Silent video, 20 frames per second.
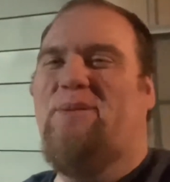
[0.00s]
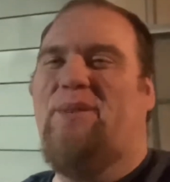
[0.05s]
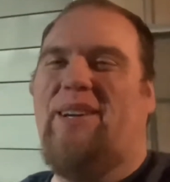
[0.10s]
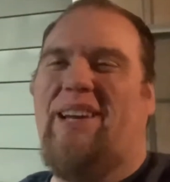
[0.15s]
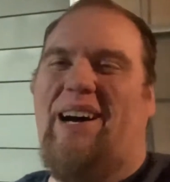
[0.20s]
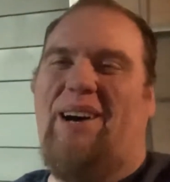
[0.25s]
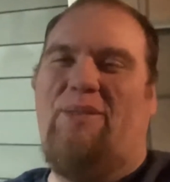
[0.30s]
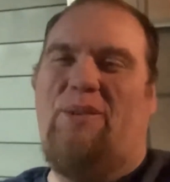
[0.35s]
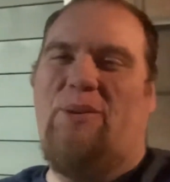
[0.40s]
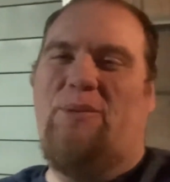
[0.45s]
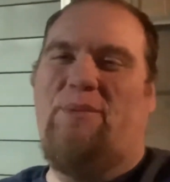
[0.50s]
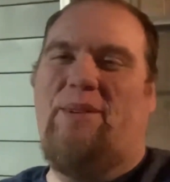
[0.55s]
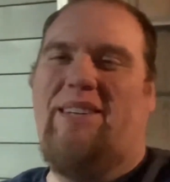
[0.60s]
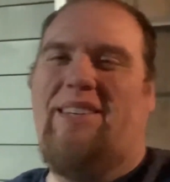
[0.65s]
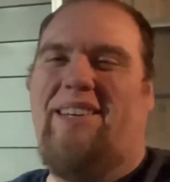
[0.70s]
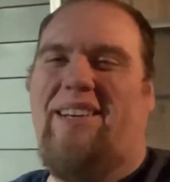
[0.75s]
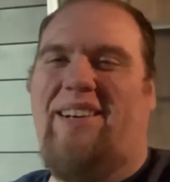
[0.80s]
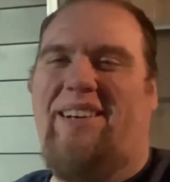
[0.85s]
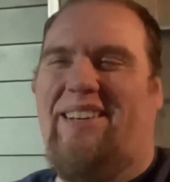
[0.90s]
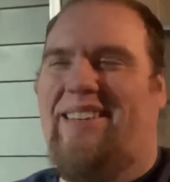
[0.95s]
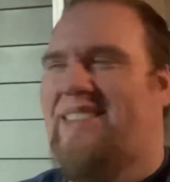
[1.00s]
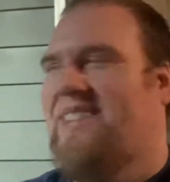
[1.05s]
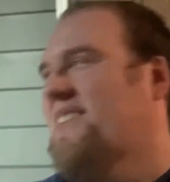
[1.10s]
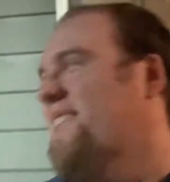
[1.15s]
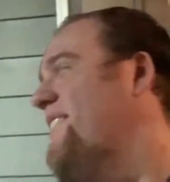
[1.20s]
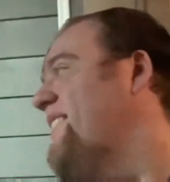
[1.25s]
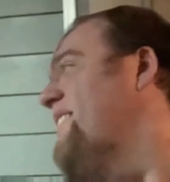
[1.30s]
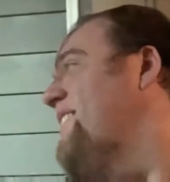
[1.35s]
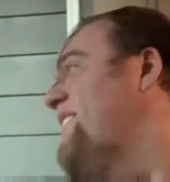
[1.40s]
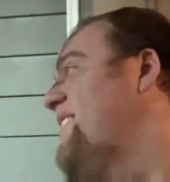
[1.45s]
but I won't be near it,
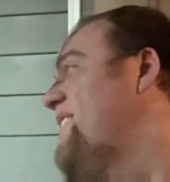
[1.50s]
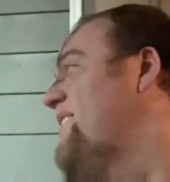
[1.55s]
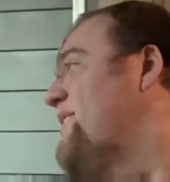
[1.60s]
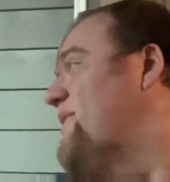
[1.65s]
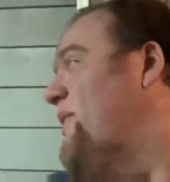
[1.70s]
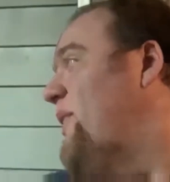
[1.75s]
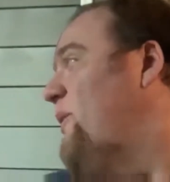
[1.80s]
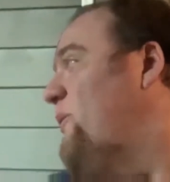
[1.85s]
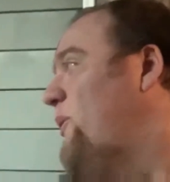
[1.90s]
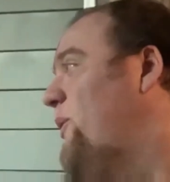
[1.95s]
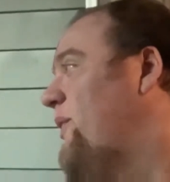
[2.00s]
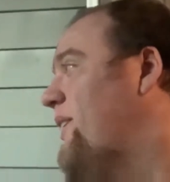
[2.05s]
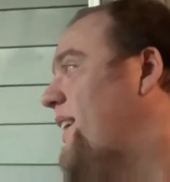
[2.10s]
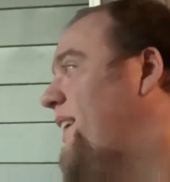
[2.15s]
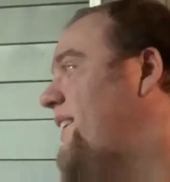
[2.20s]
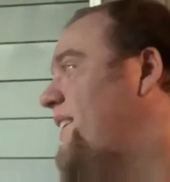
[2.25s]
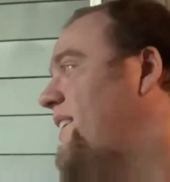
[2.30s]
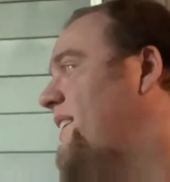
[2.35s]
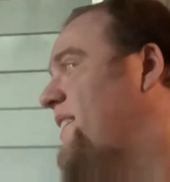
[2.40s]
so I won't get